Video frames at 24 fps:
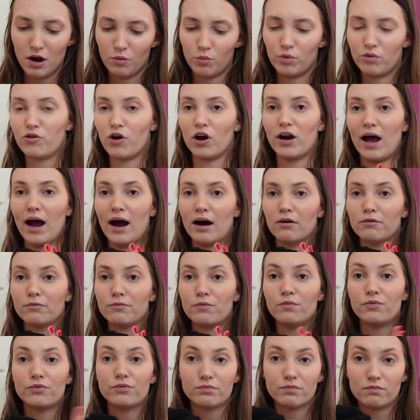we've got our
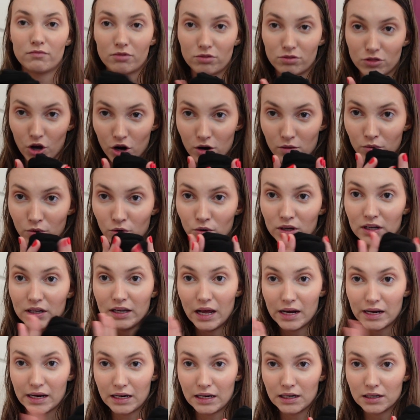thermal
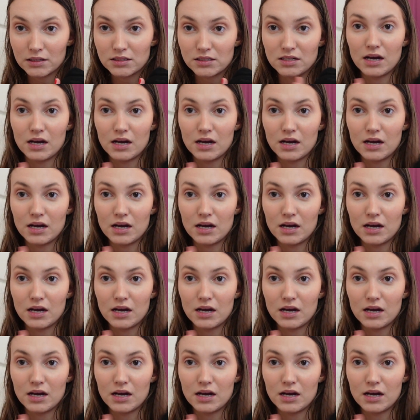leggings.